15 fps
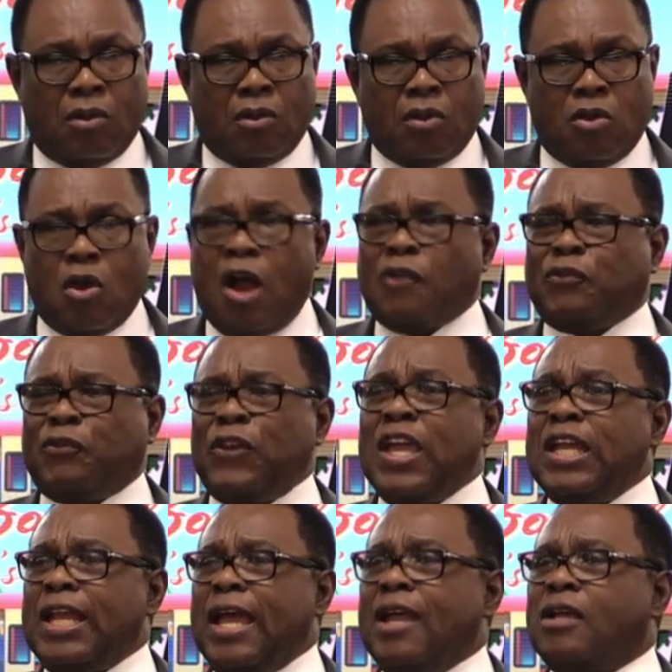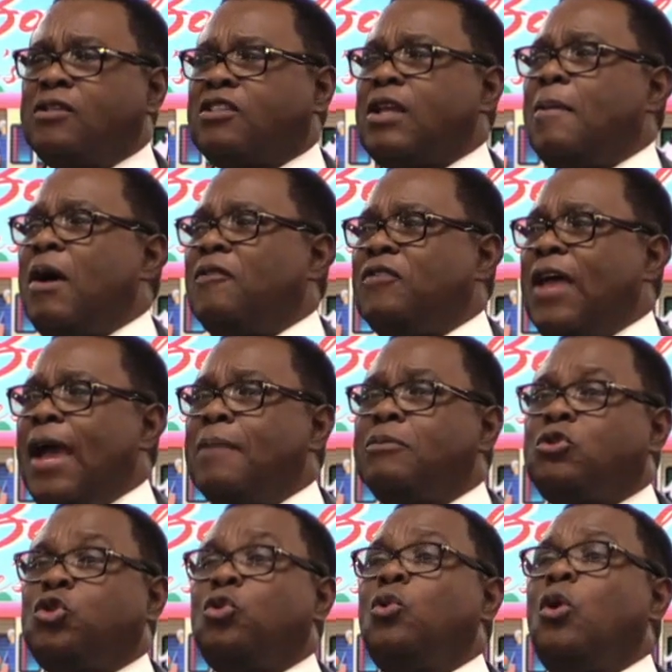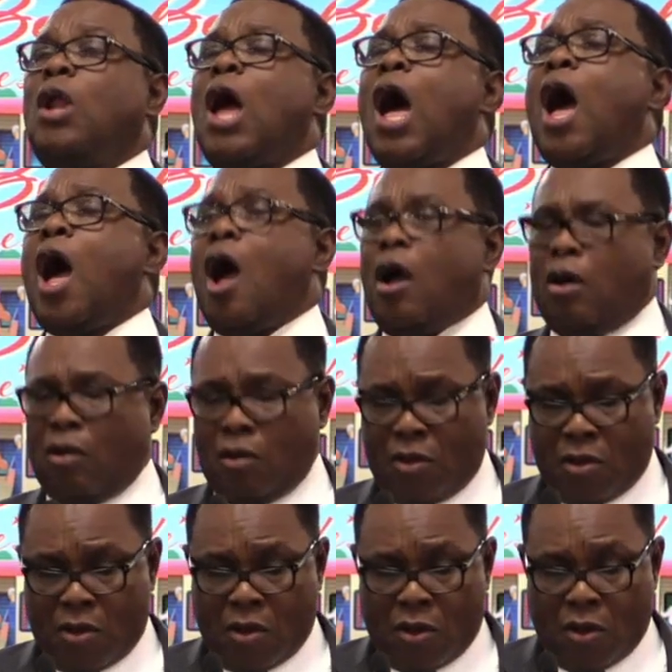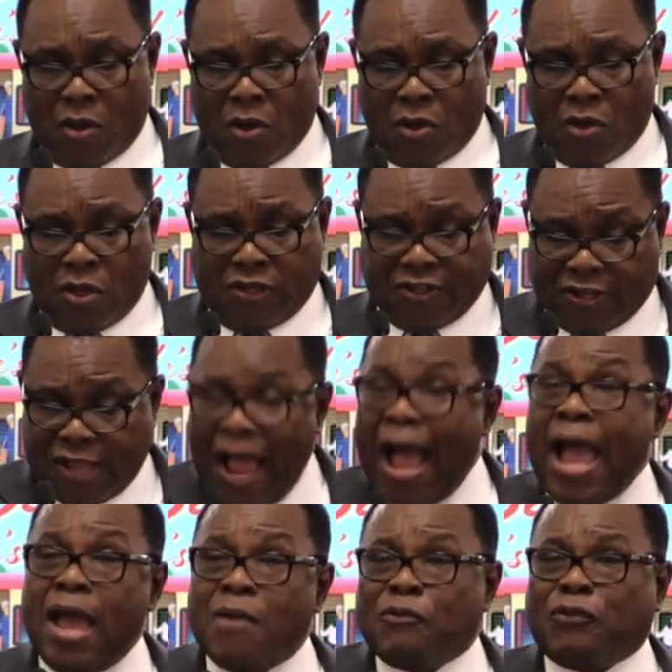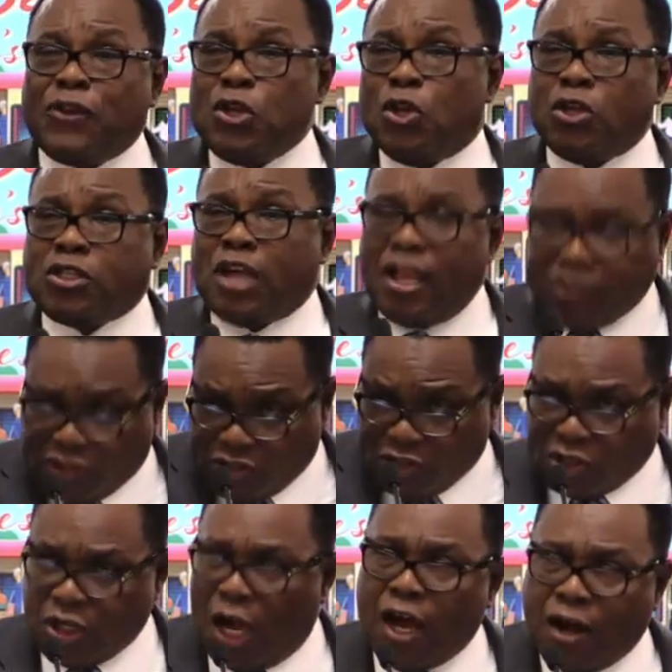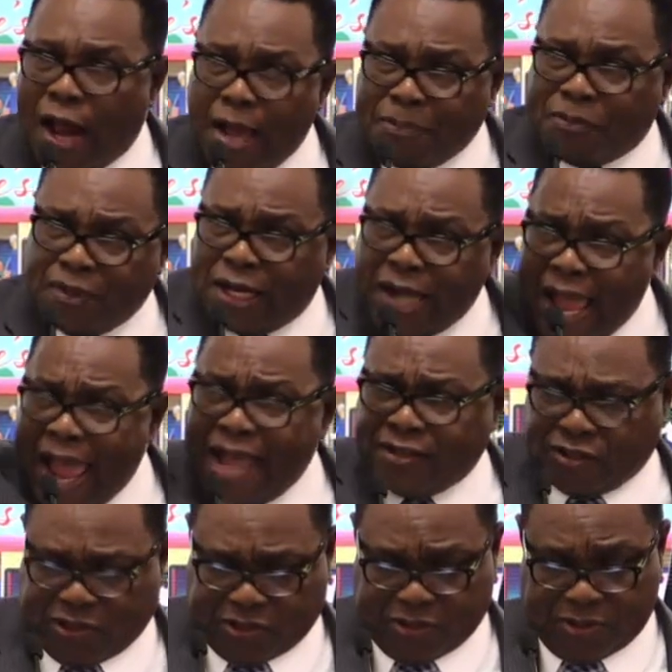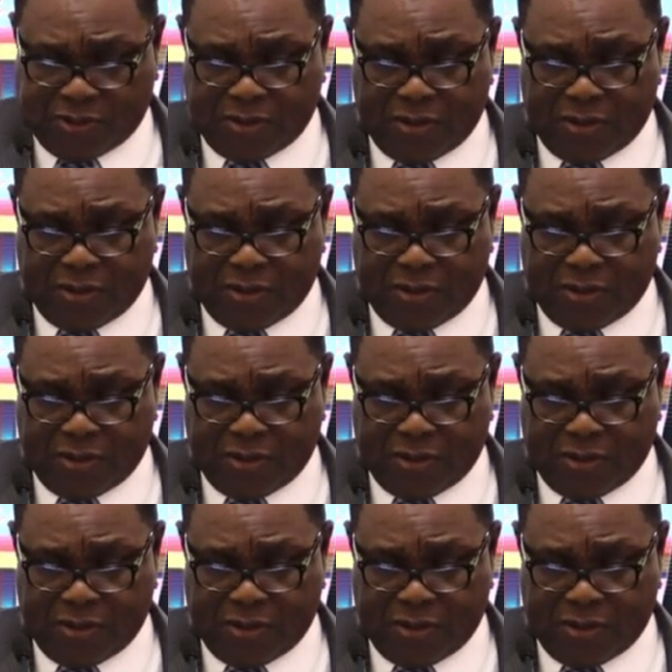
You're feeding some of them too long. It's time for you to stir up the nest.